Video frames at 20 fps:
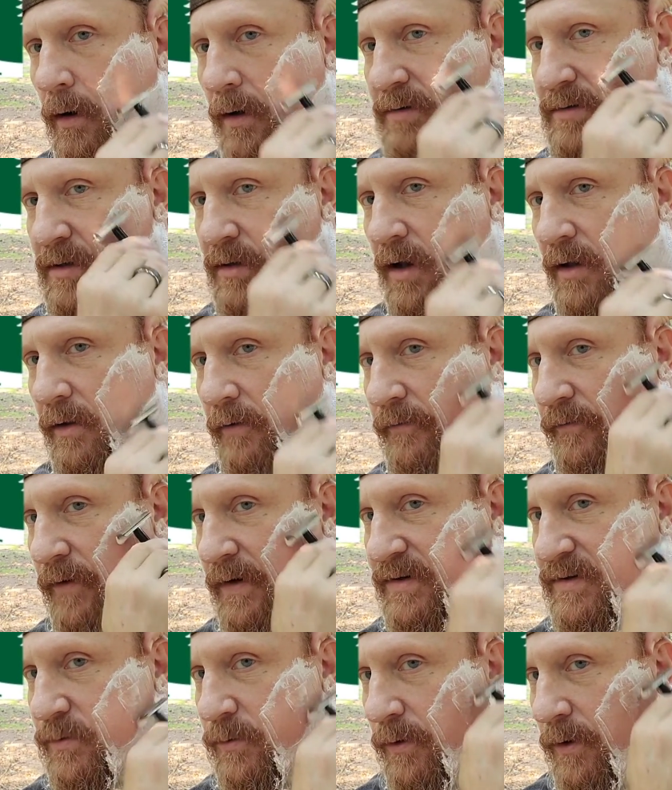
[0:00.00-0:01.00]
It's another
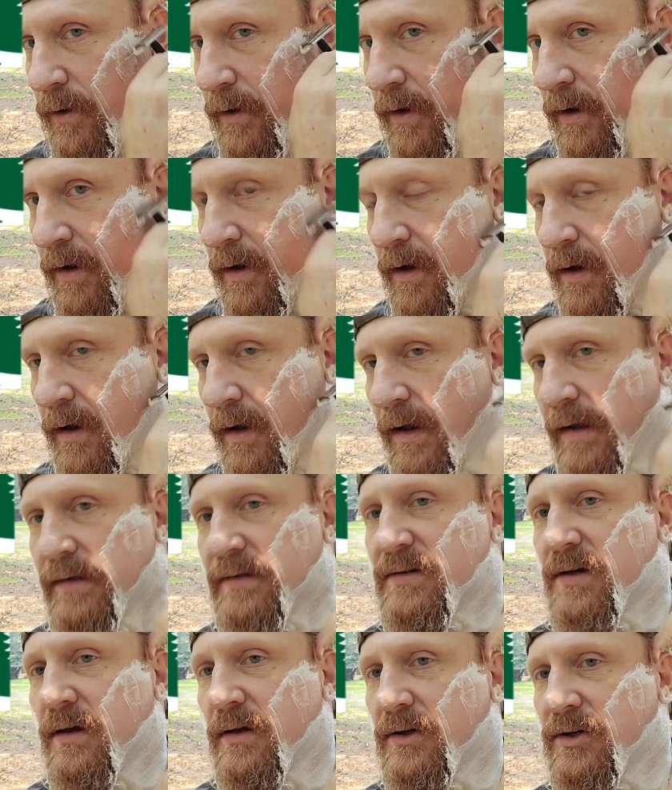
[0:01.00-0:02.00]
French word.
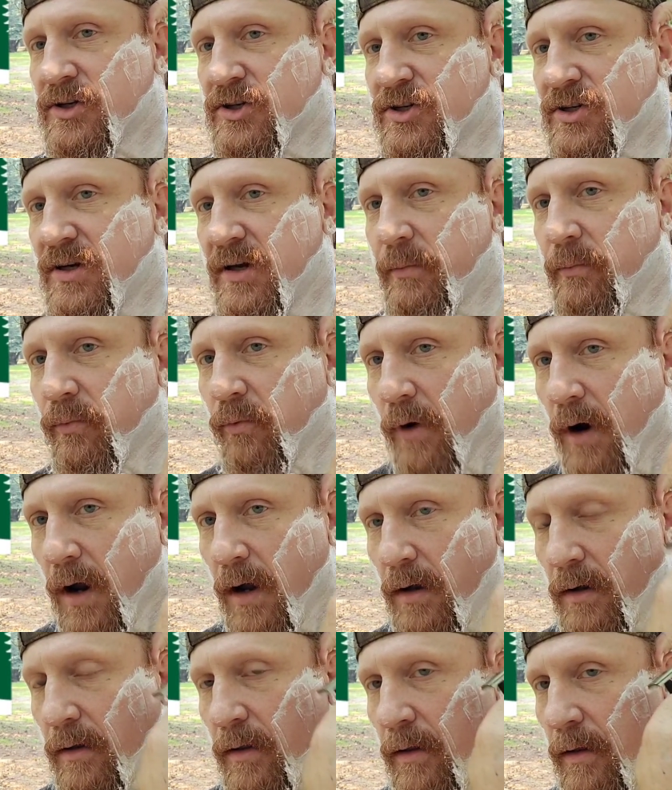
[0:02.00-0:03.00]
It's
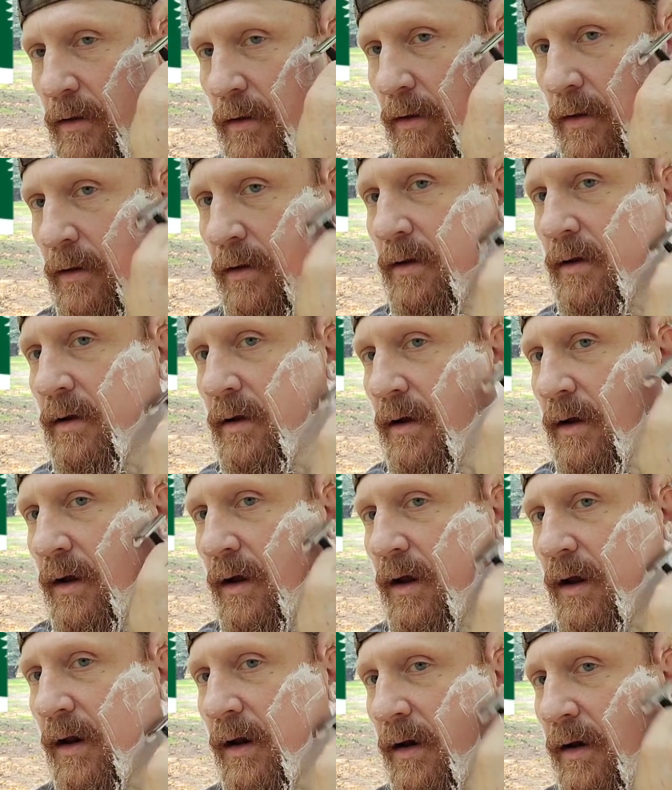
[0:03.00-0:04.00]
chipra,
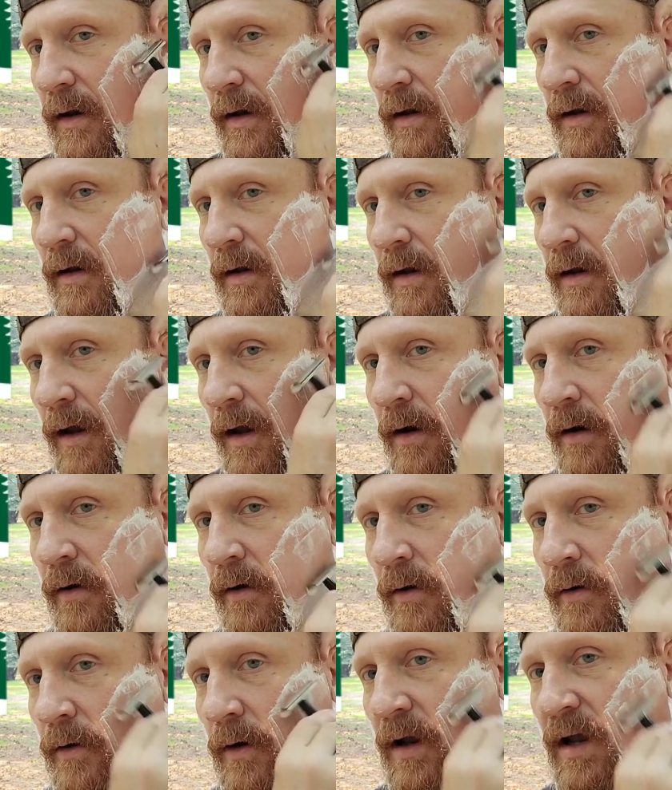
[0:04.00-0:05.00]
And I
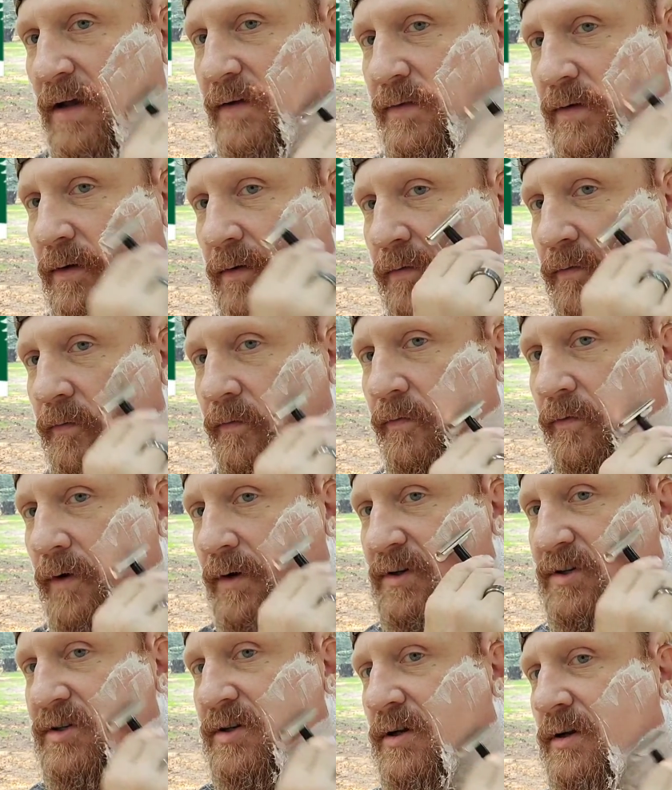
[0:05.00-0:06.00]
know I don't have a
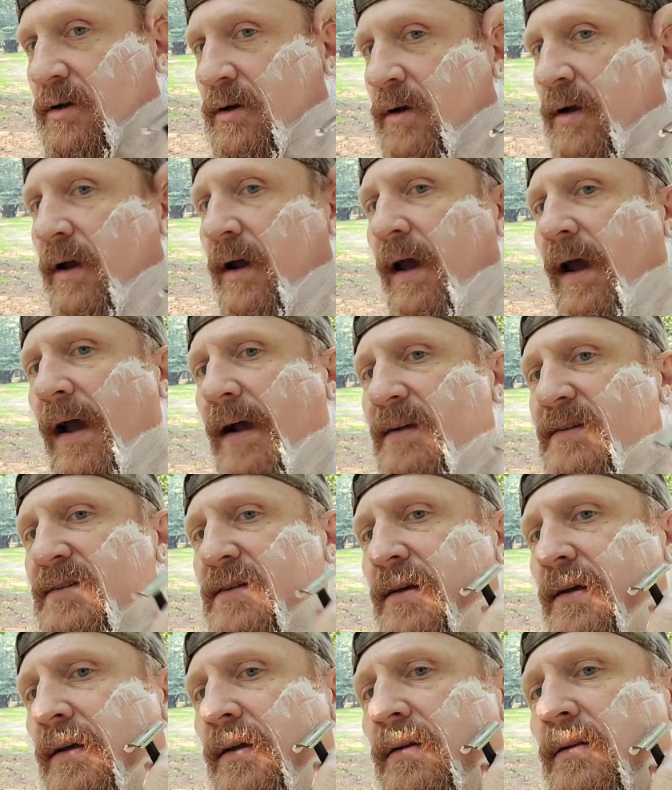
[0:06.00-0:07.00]
French
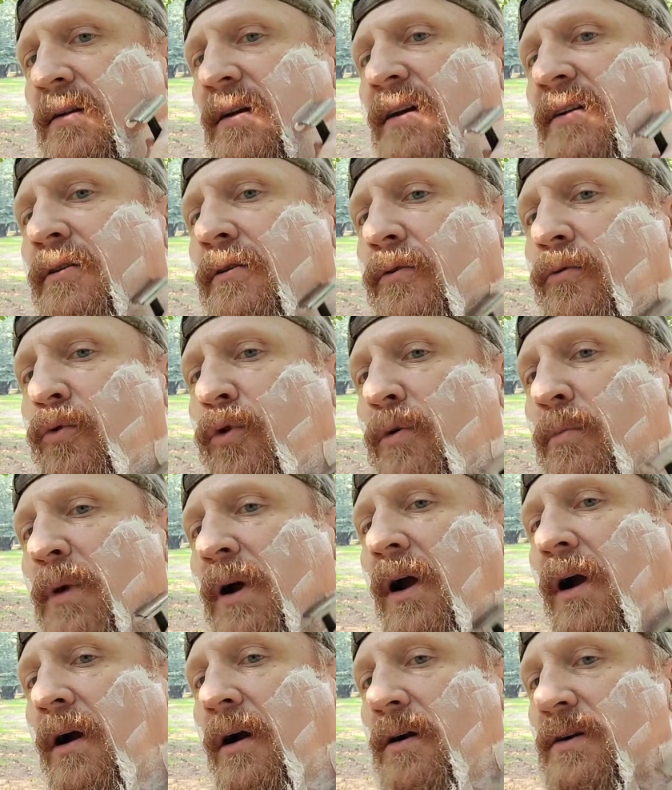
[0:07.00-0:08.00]
accent. I don't roll
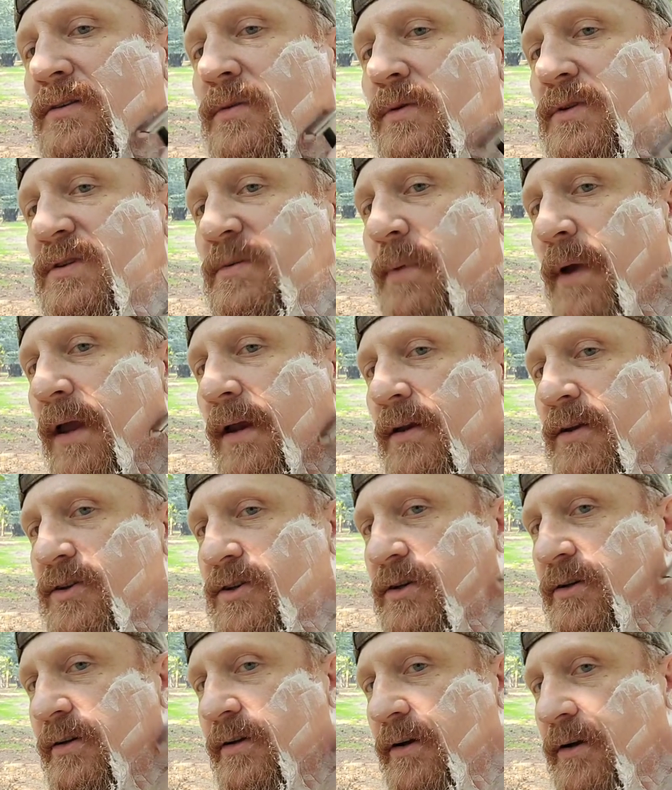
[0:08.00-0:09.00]
my R's with
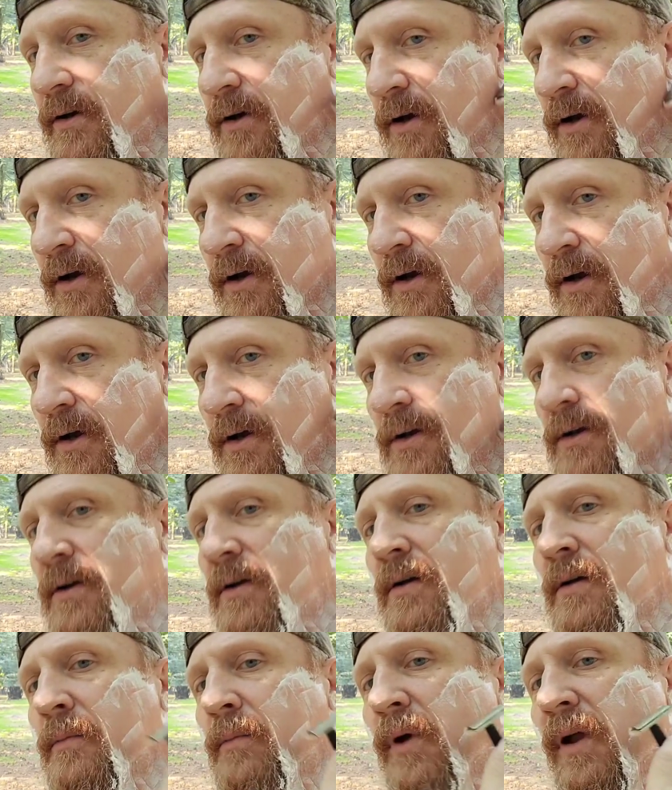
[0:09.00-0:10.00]
Spanish either
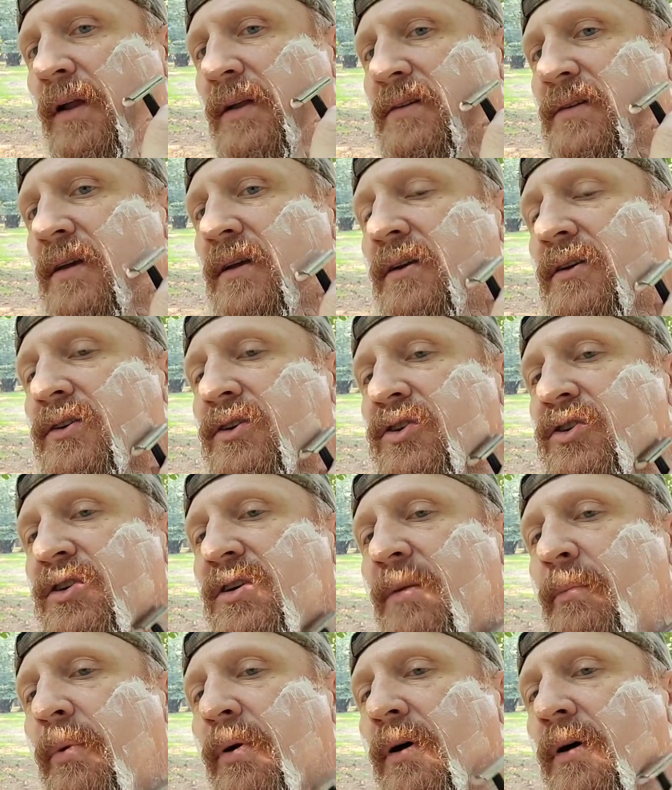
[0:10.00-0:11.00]
but it's
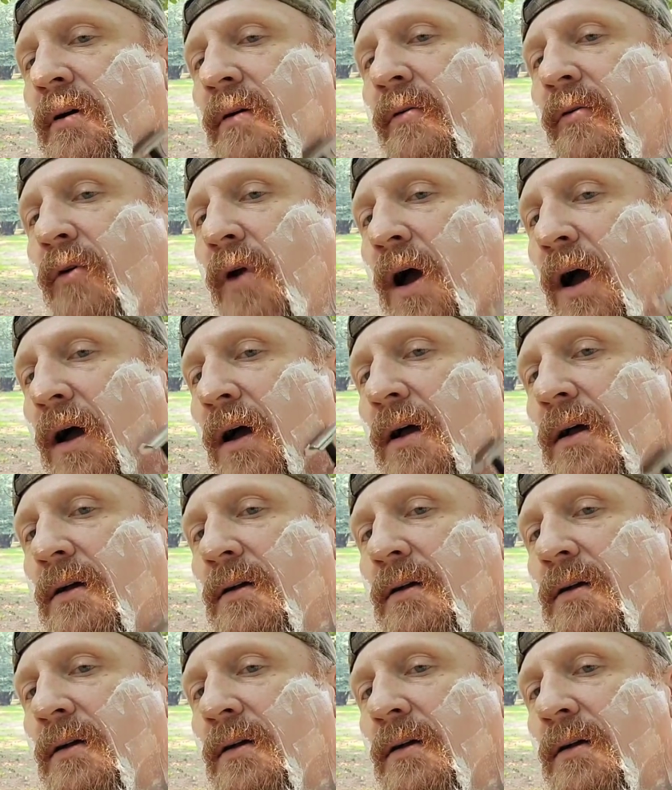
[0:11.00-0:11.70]
Chypre.